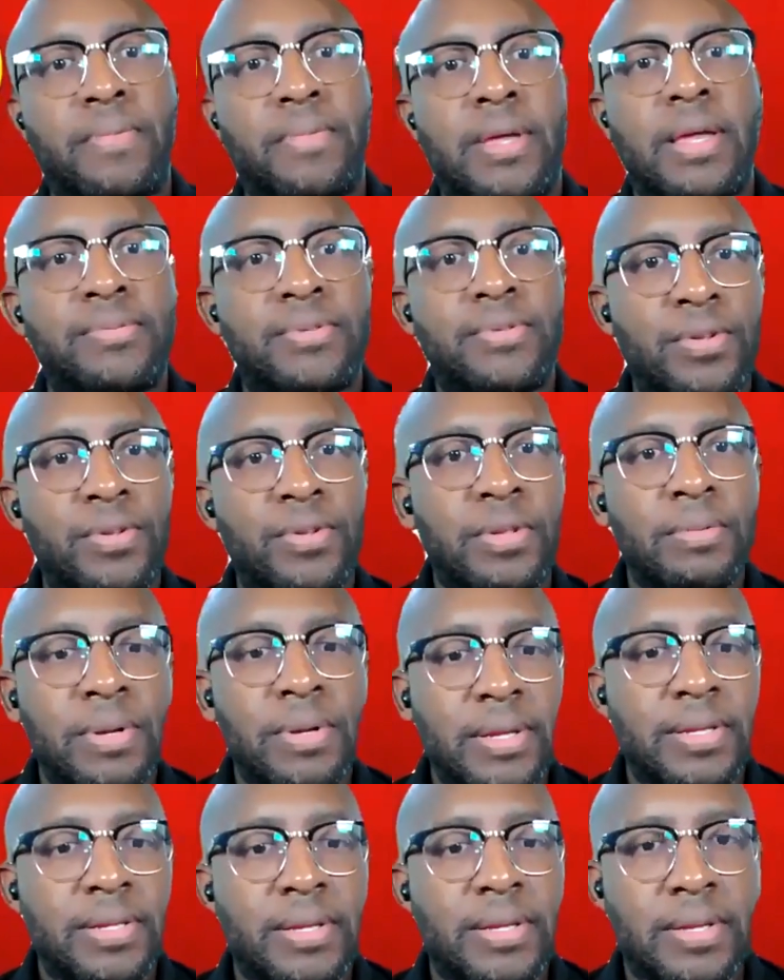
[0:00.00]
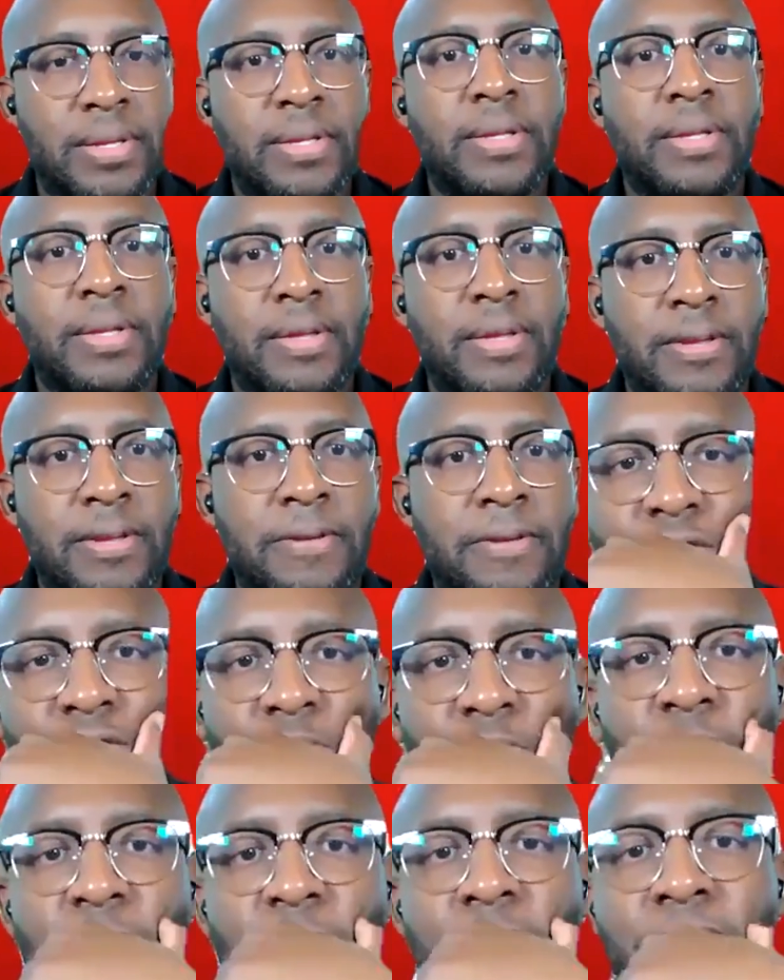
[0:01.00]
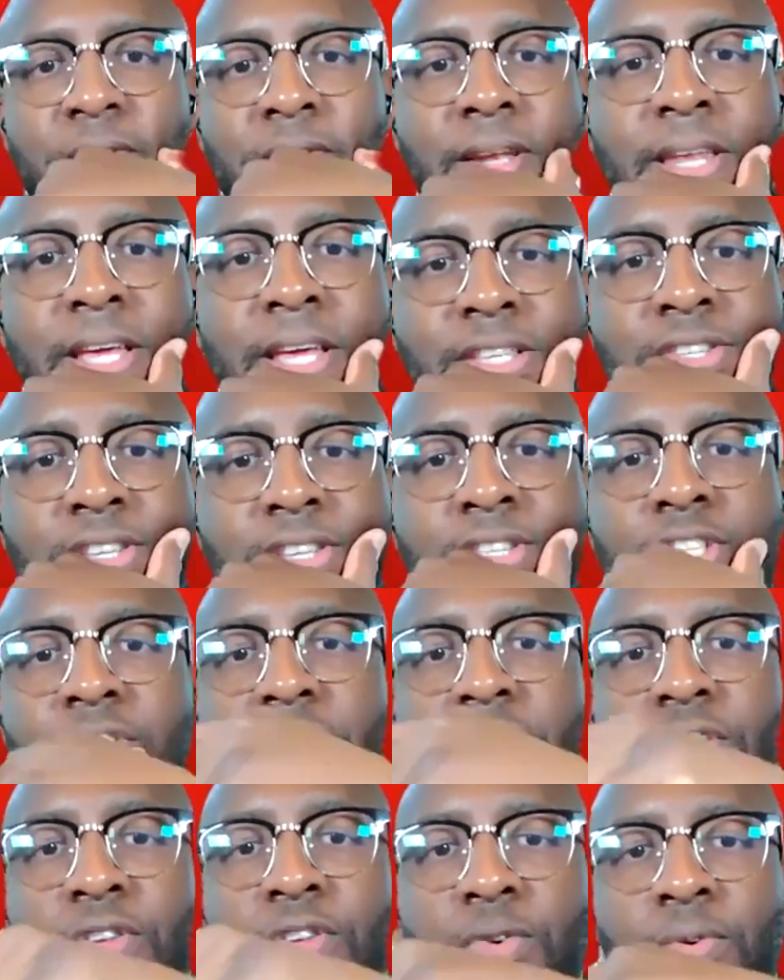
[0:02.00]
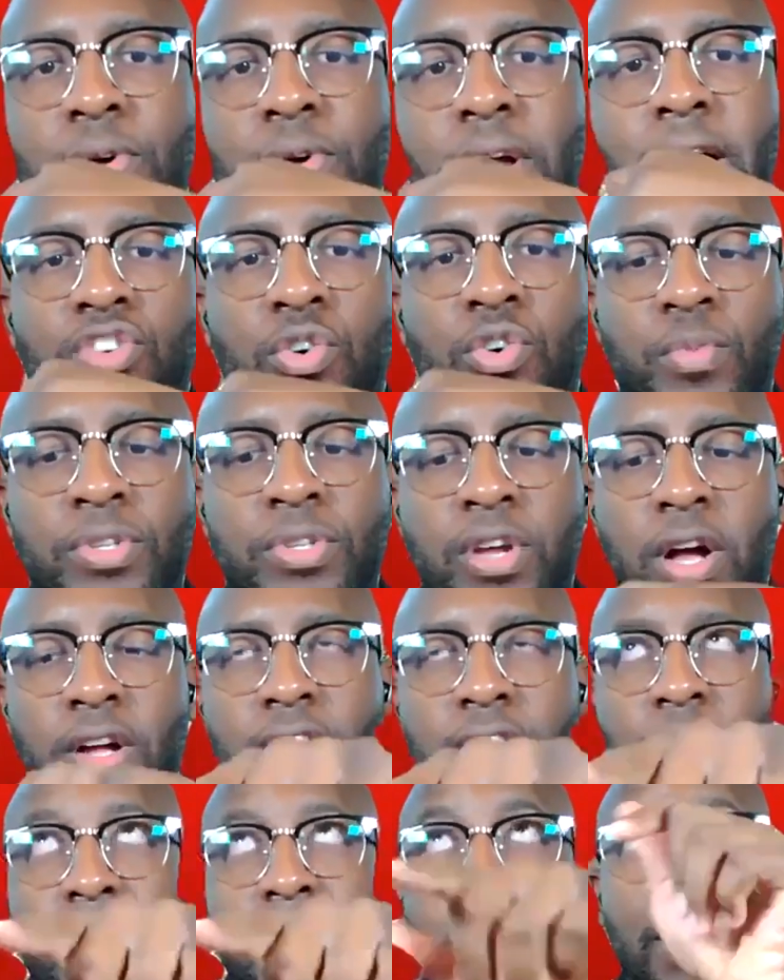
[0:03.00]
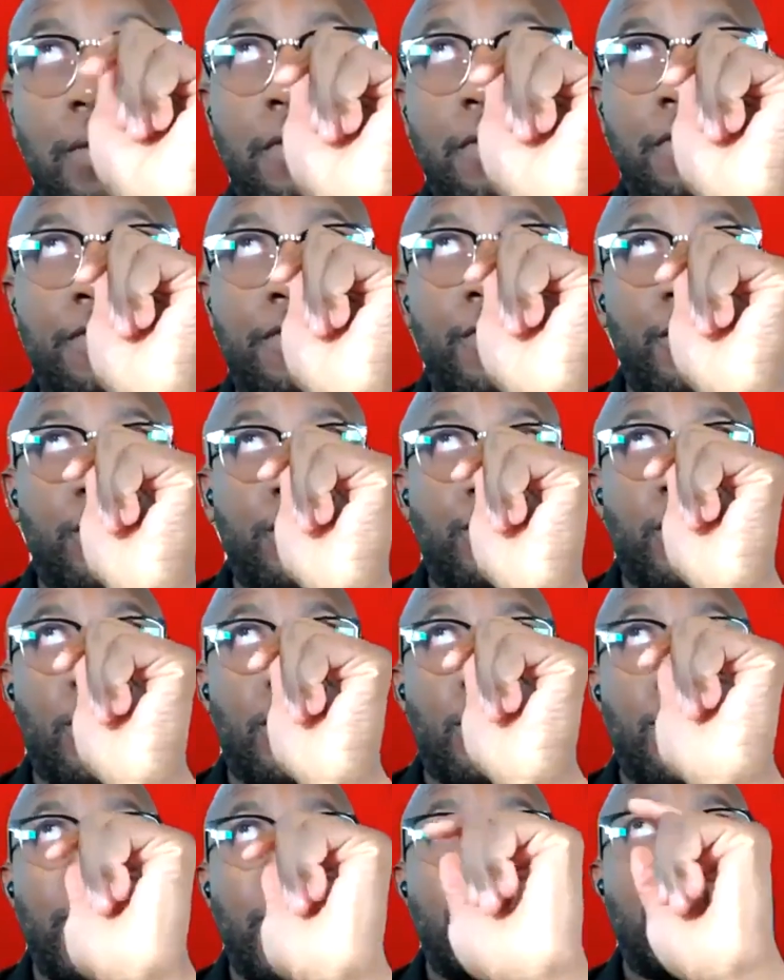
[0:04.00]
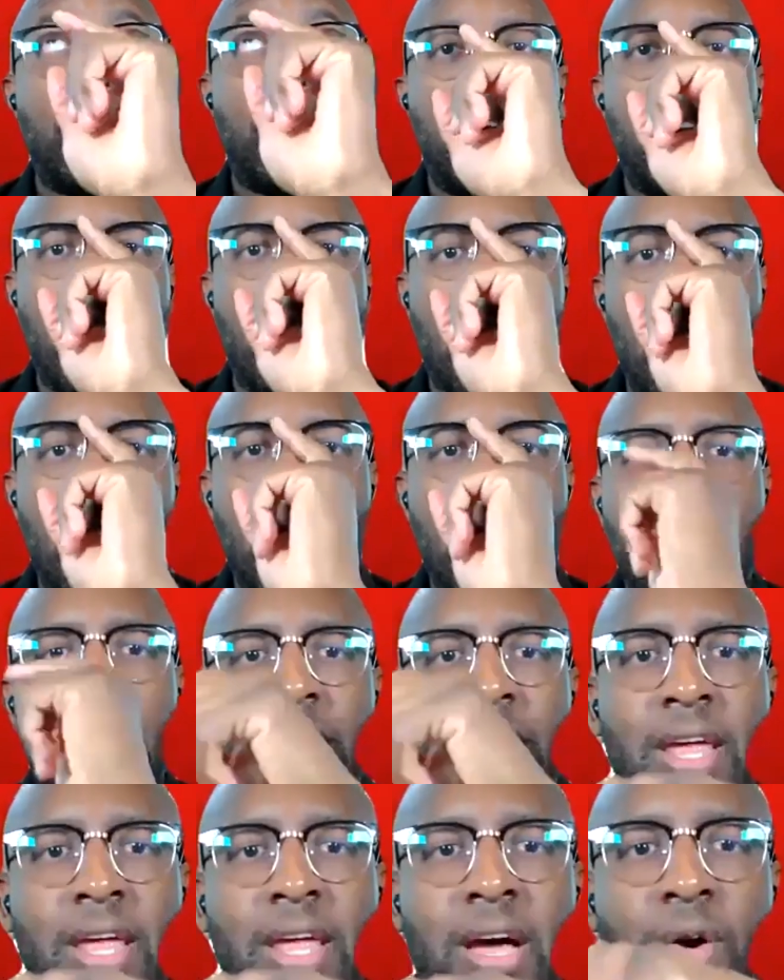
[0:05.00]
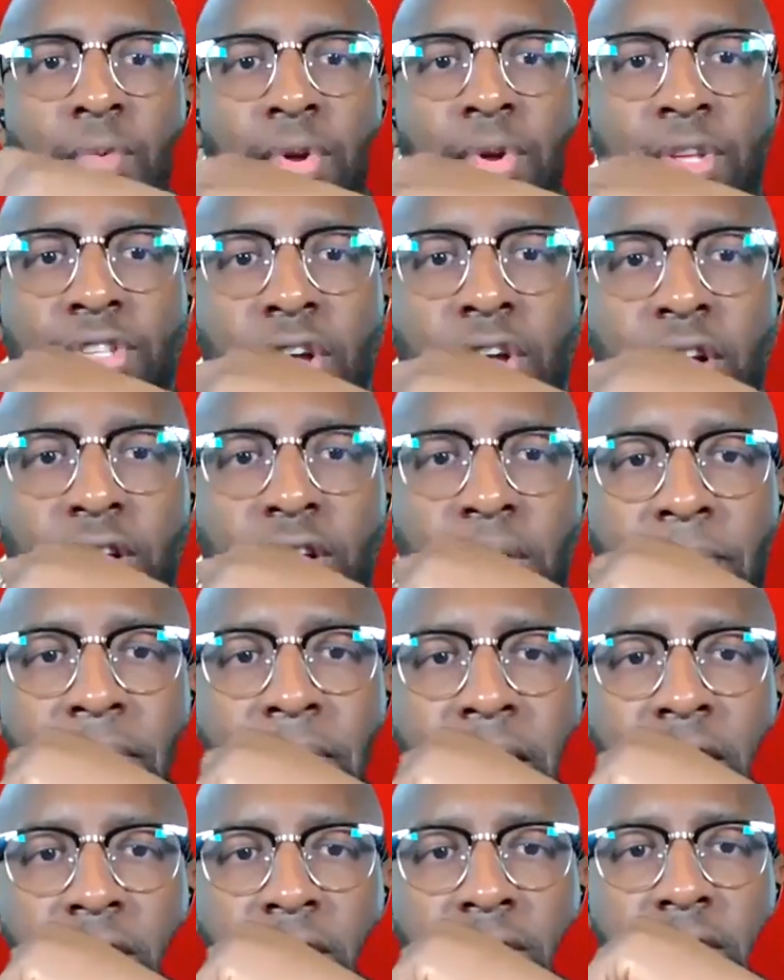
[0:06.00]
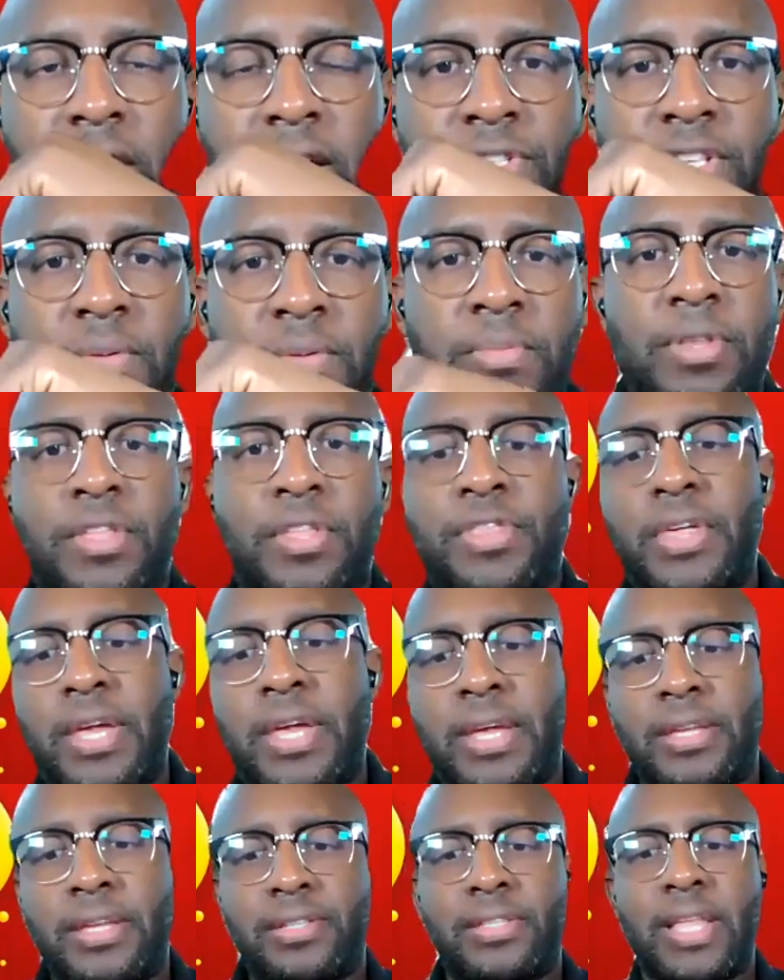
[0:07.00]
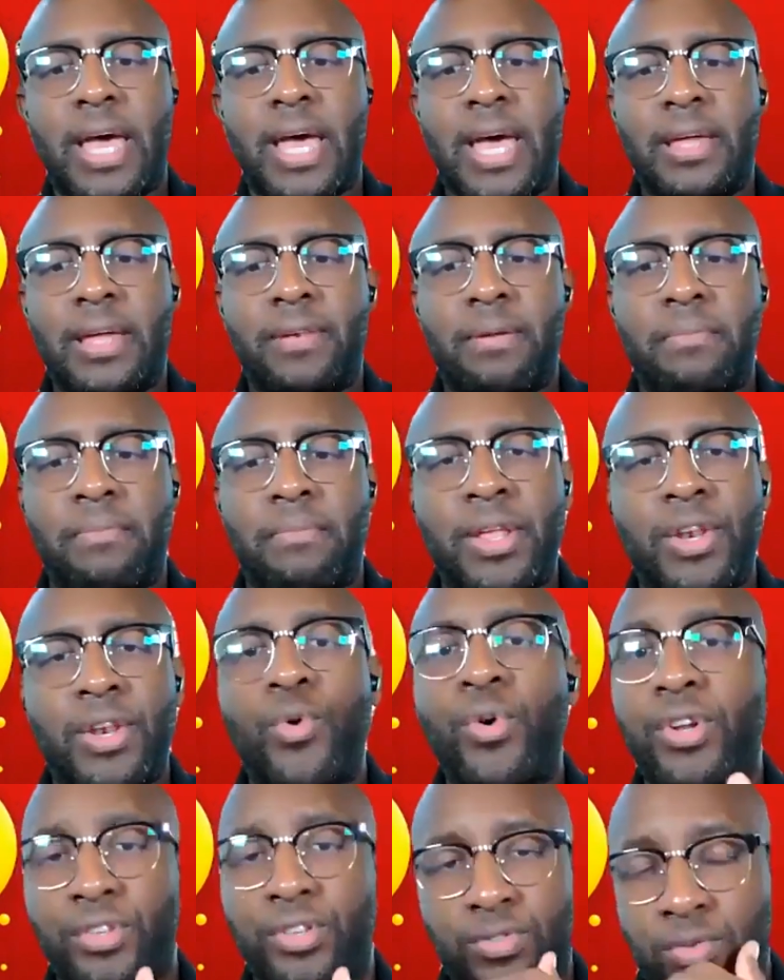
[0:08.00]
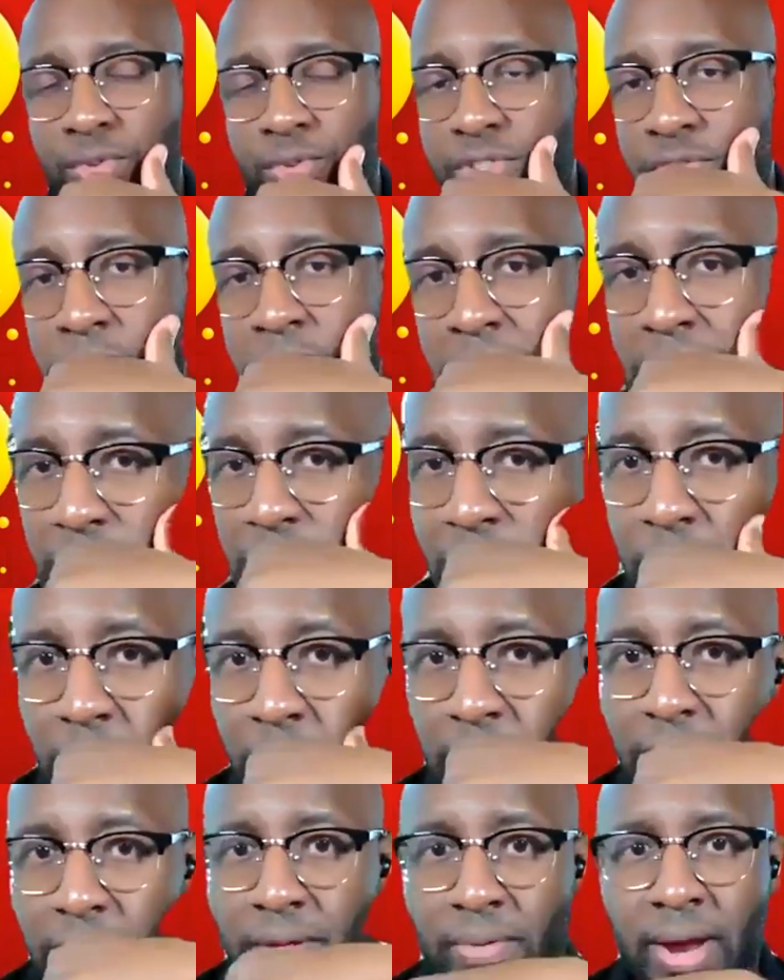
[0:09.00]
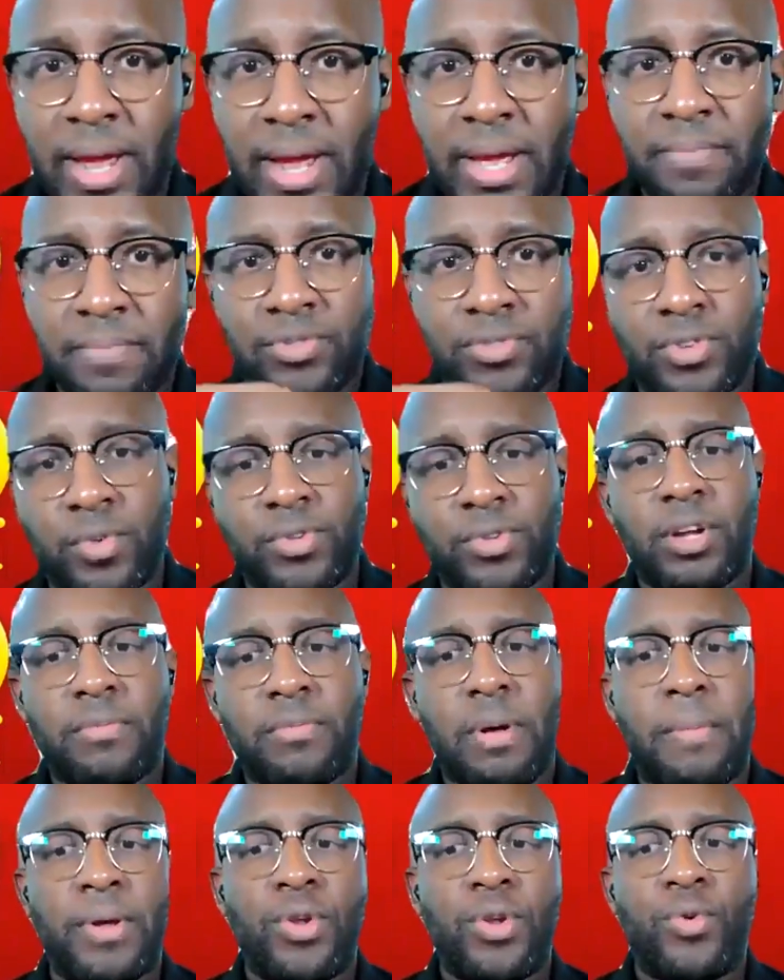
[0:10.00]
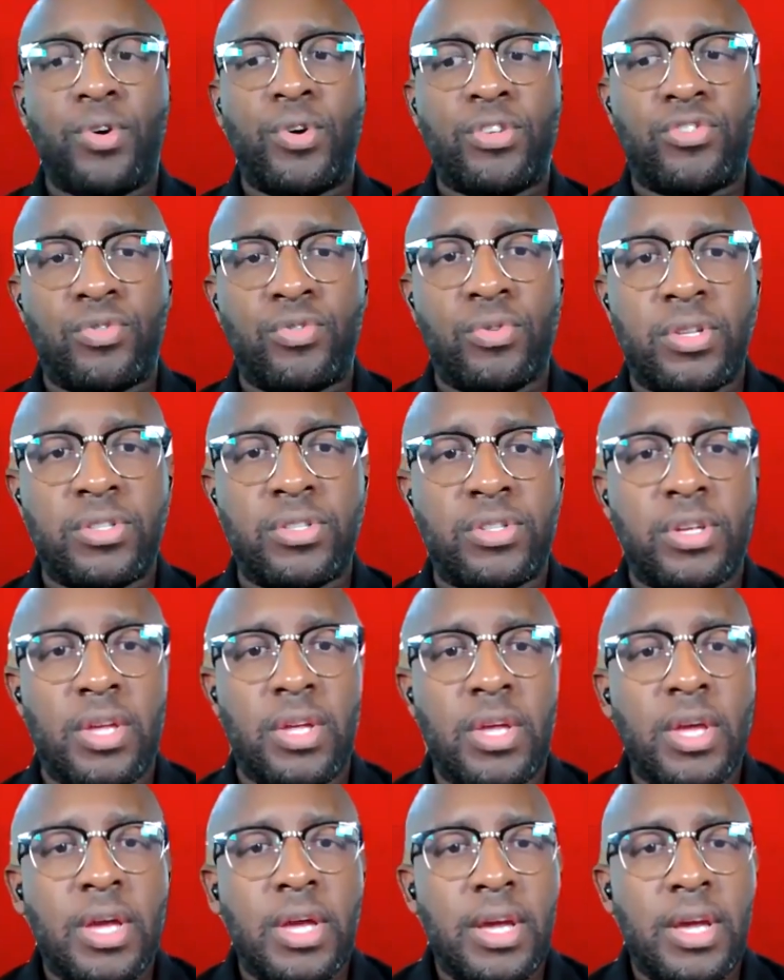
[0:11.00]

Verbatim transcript: Absolutely. So let's continue. So we talked about first generation, and now I want to talk about some of the things that minority students may deal with, right? So we're talking about minority students.